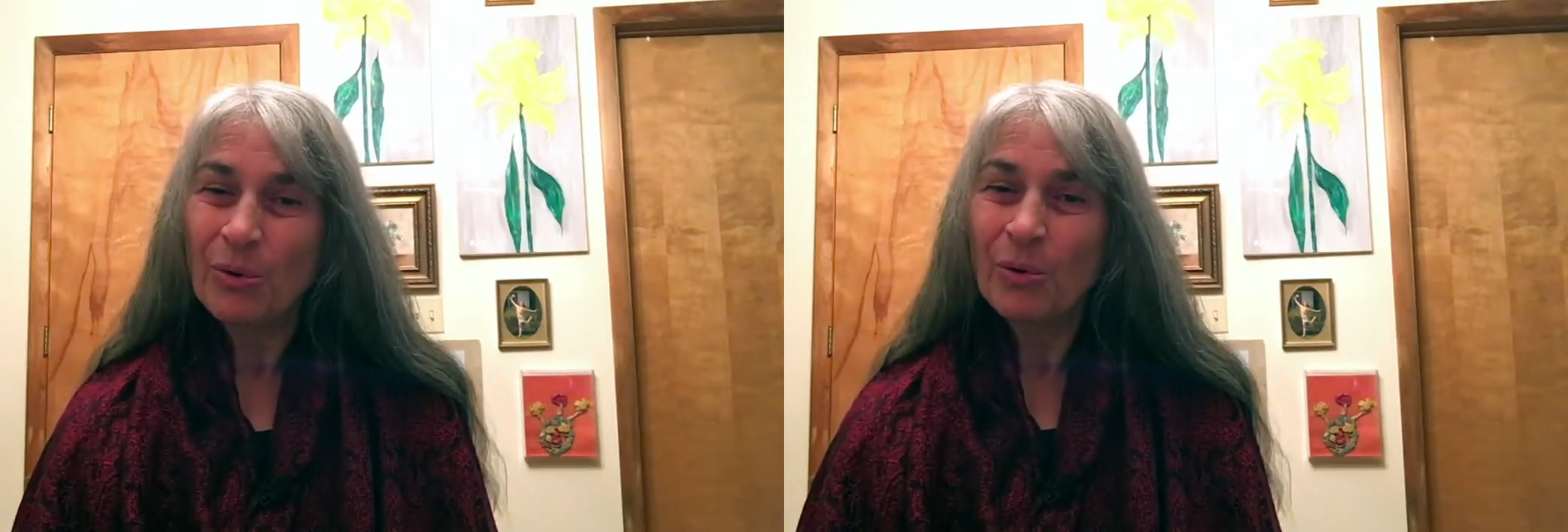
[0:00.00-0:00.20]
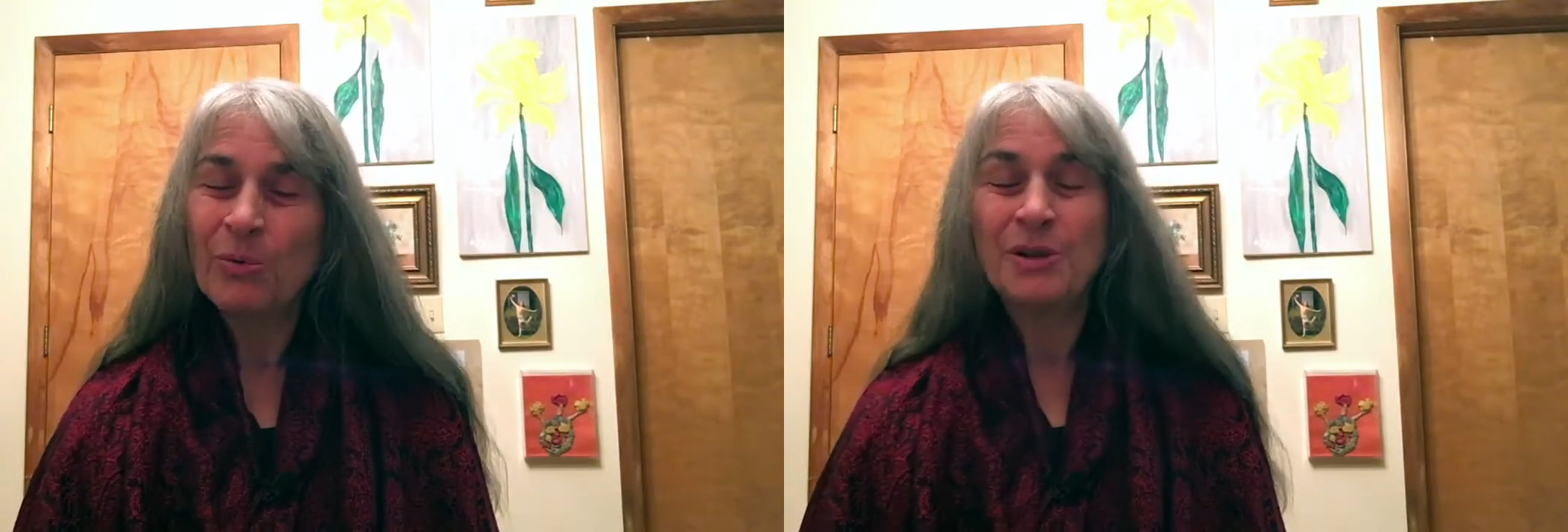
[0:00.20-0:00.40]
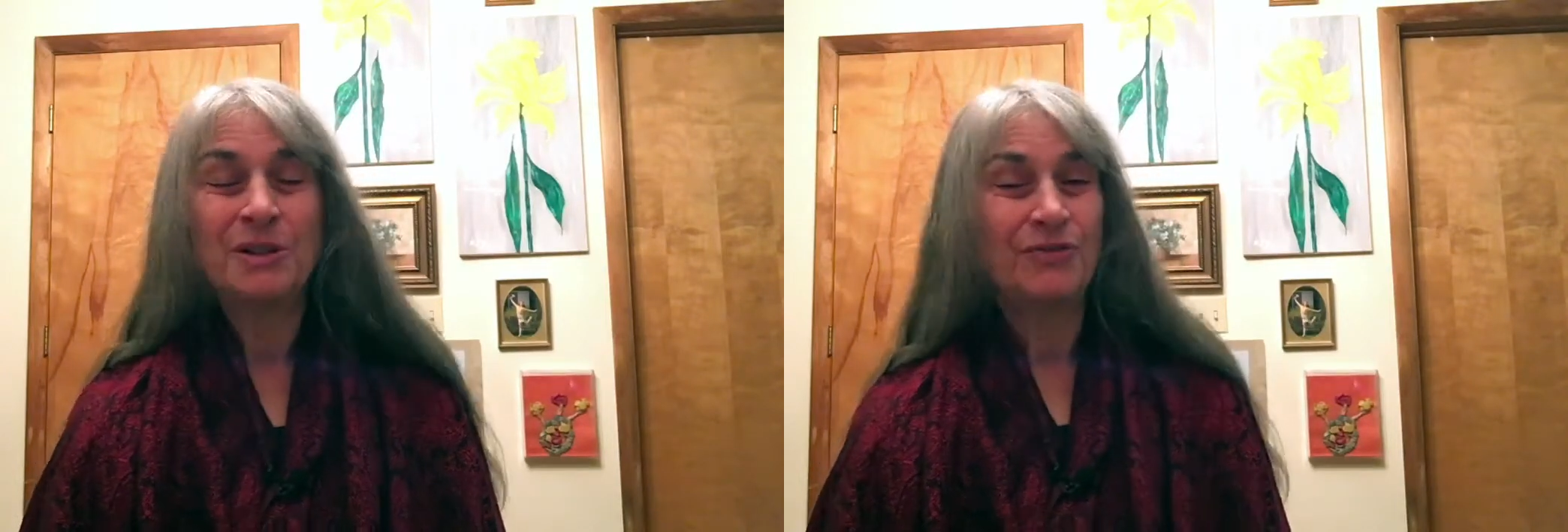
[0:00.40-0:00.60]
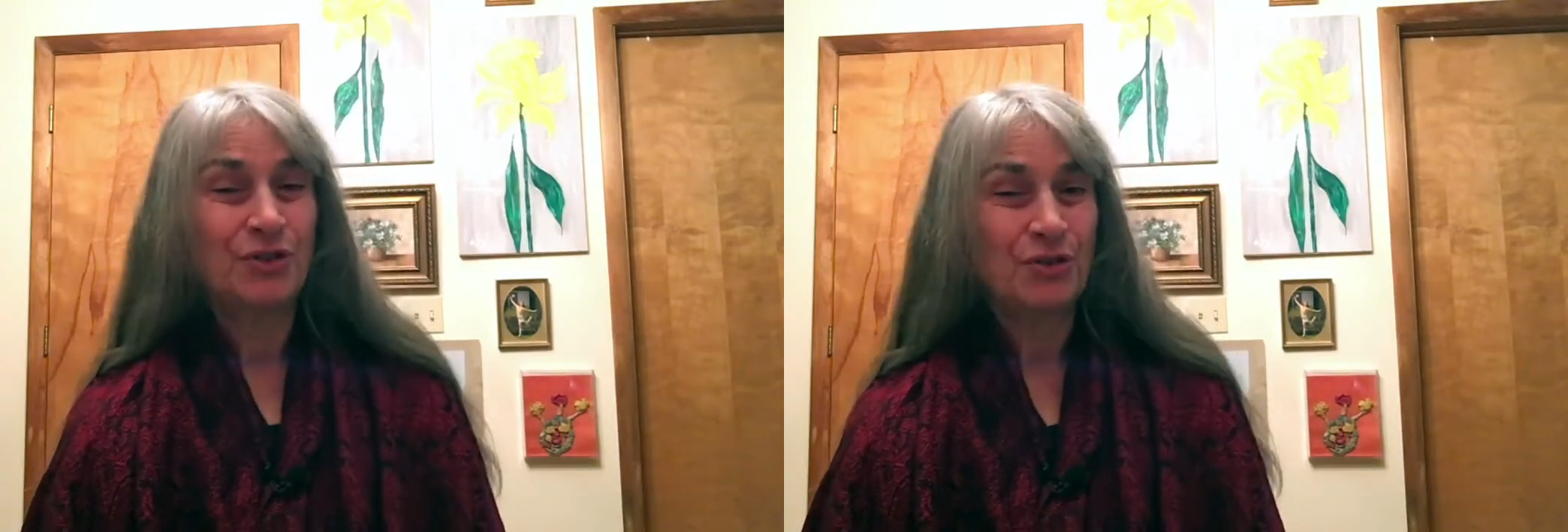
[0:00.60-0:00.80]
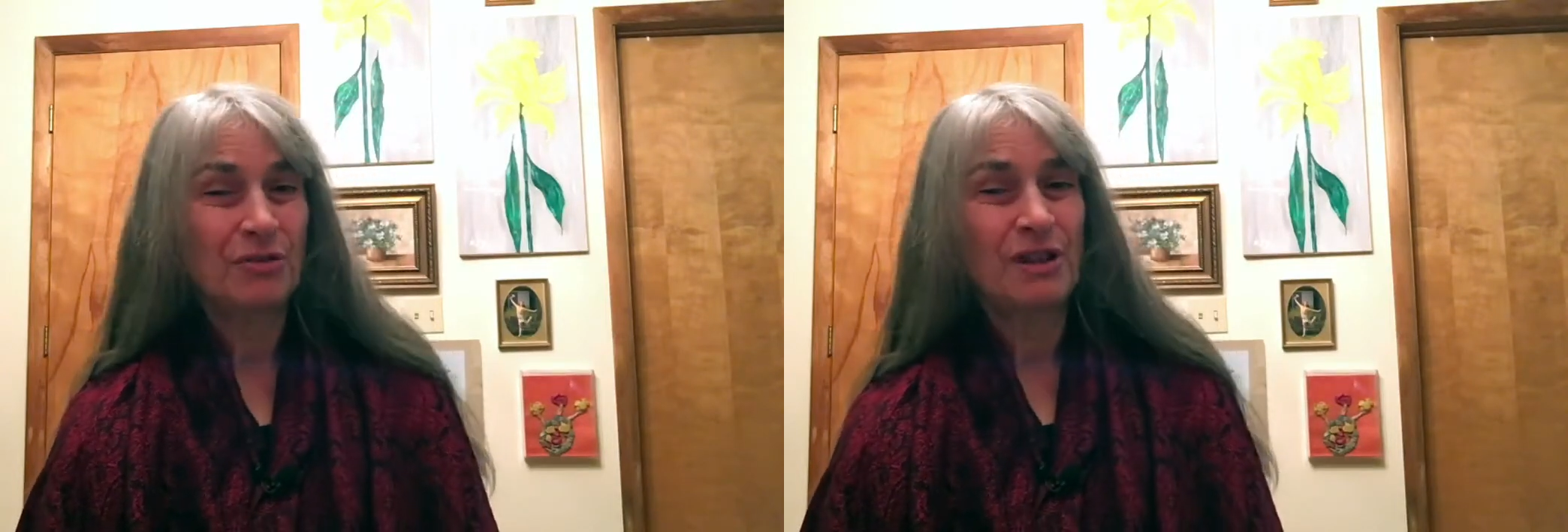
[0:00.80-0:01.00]
when you've
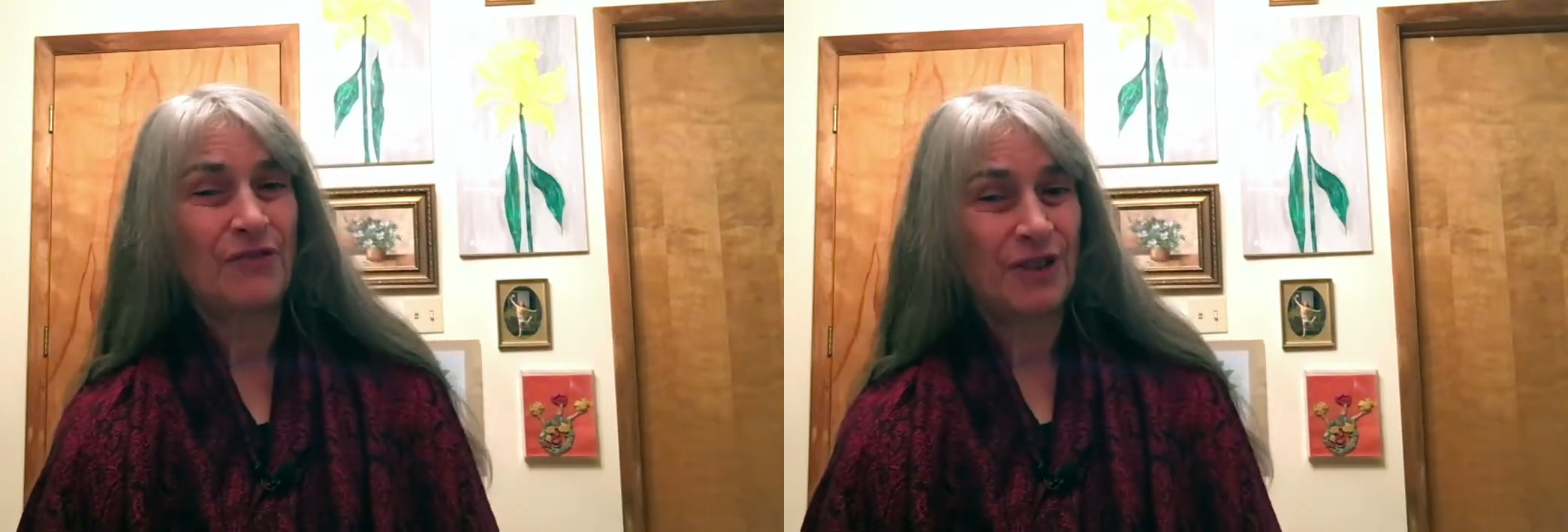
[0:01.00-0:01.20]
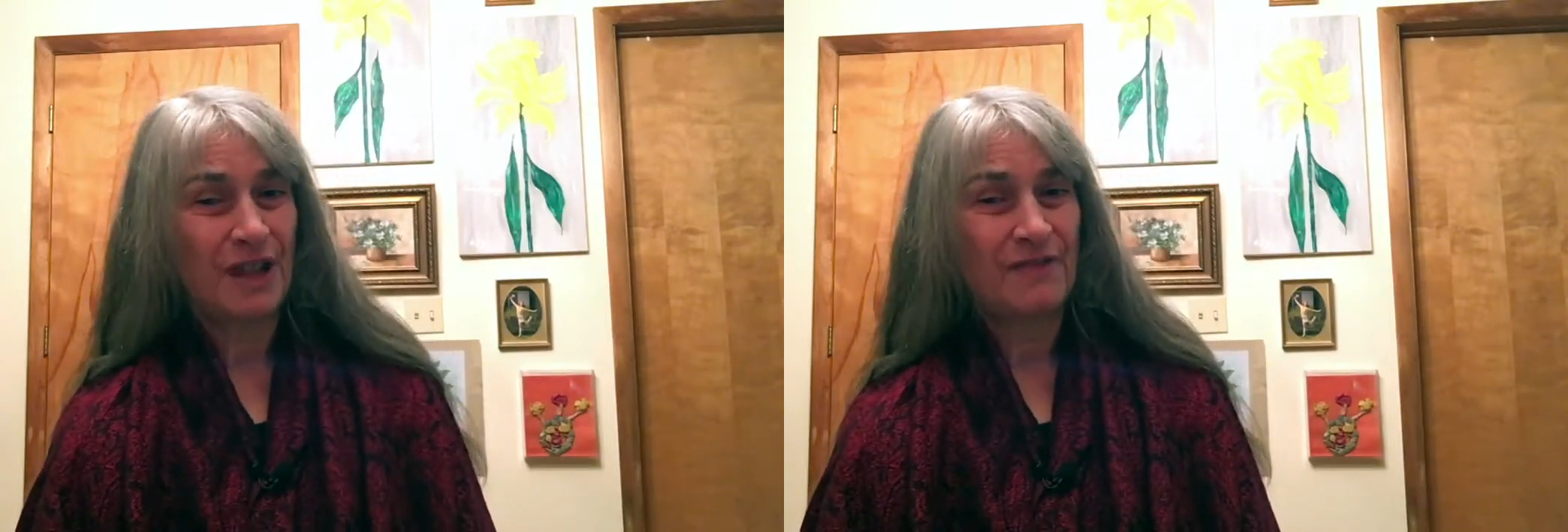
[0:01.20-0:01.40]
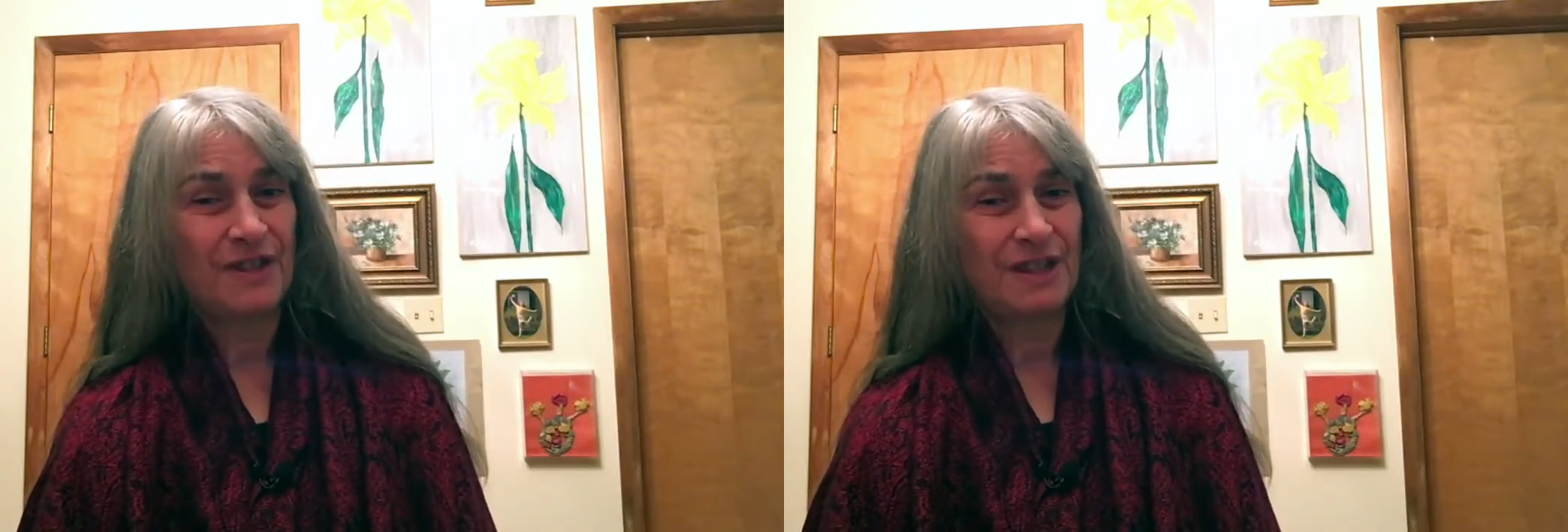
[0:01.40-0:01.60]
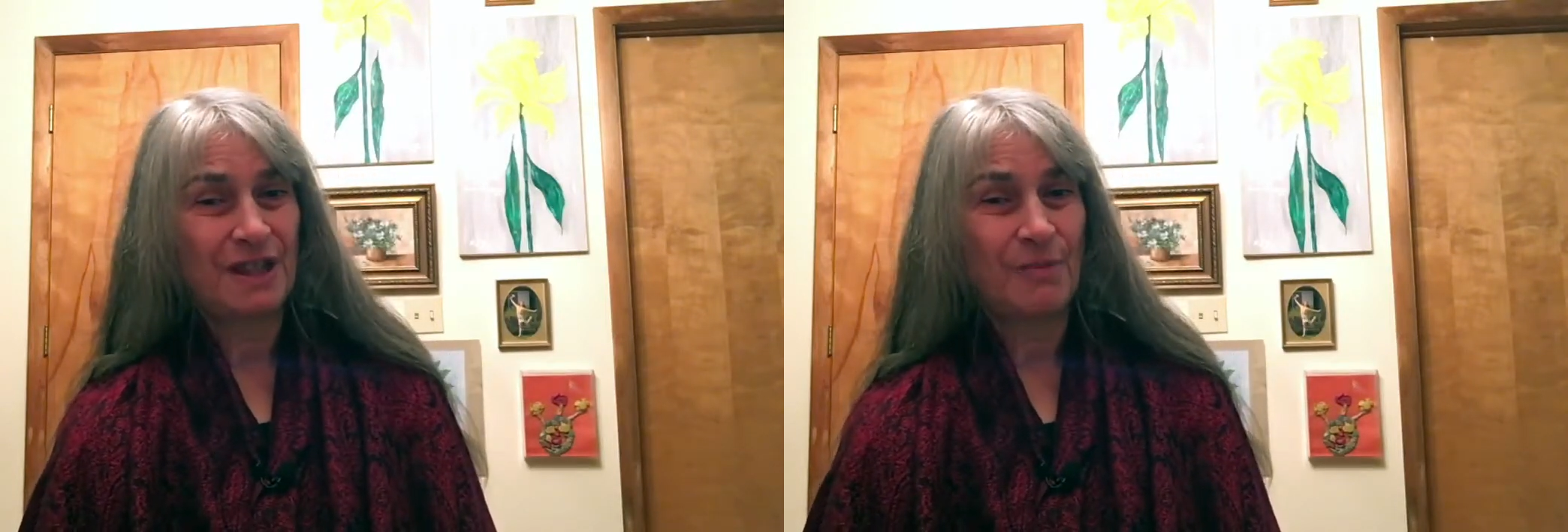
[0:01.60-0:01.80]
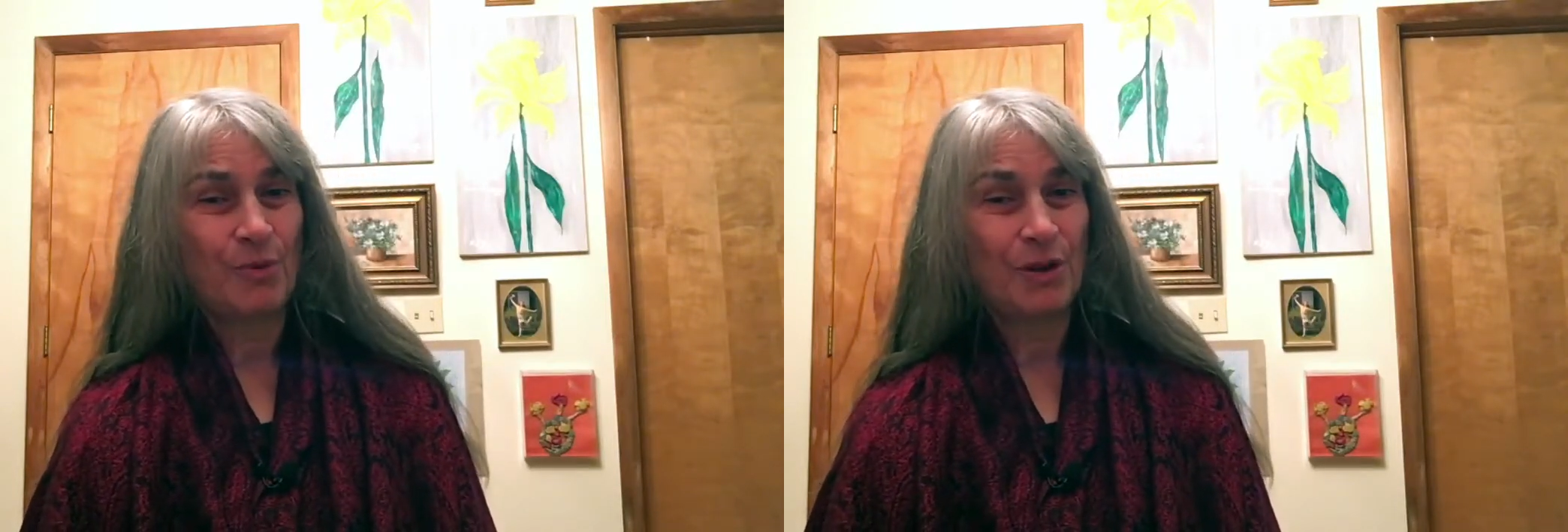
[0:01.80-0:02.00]
truly forgiven
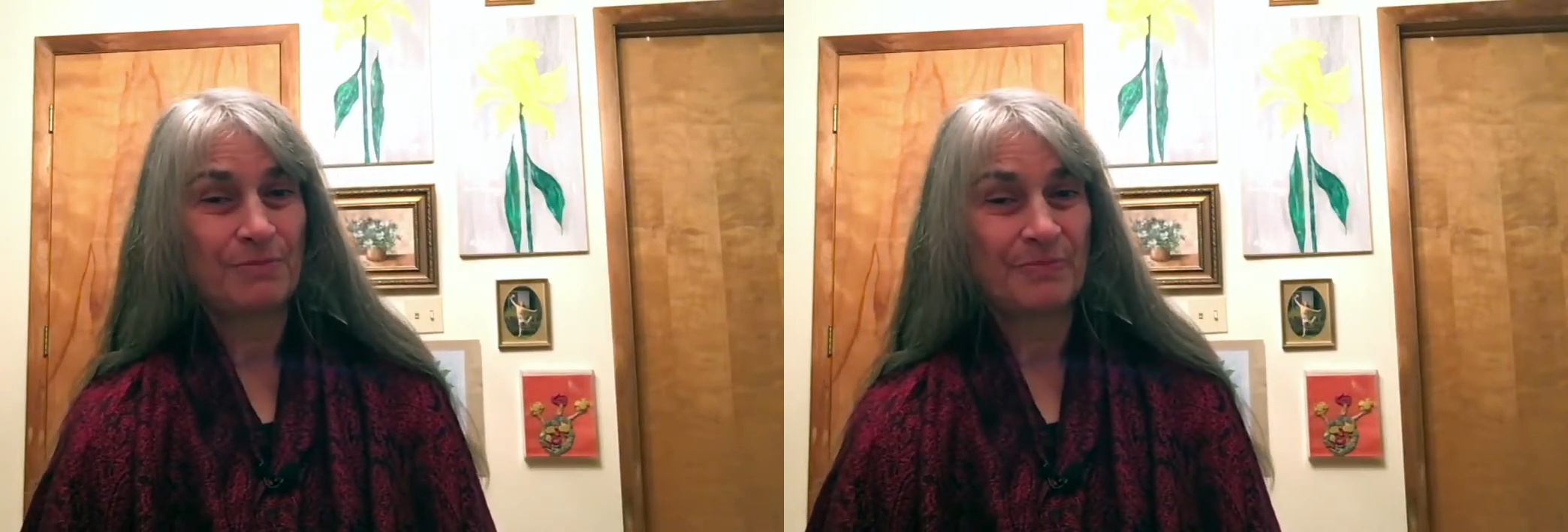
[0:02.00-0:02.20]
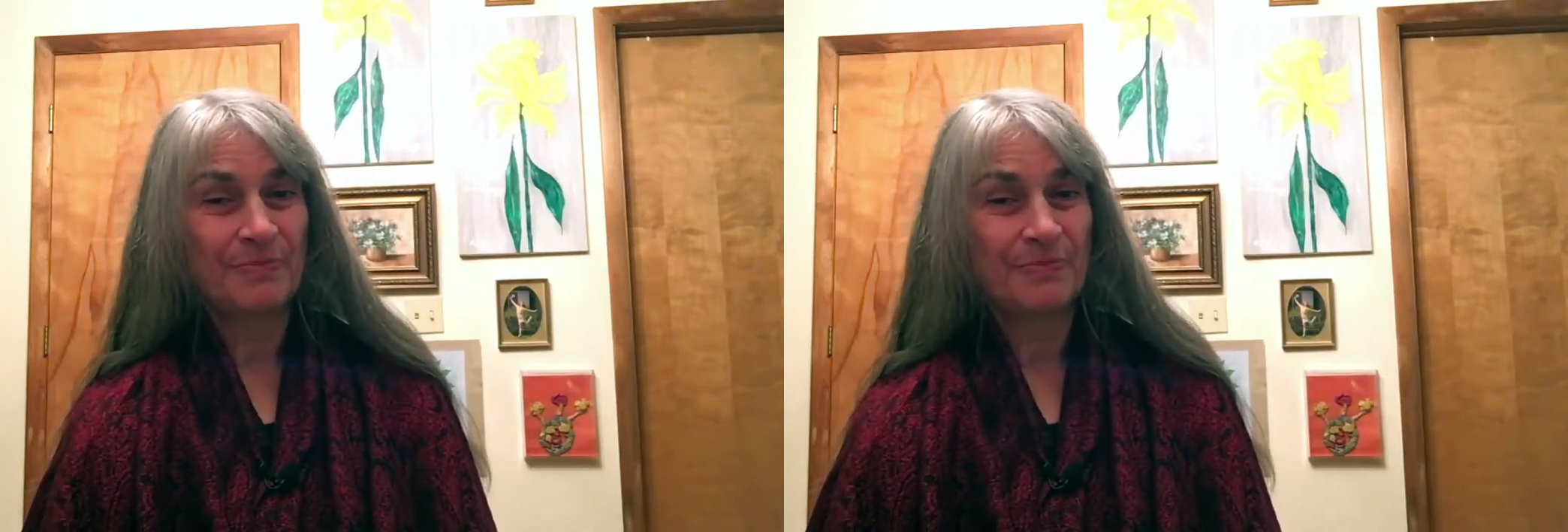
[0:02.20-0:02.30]
someone?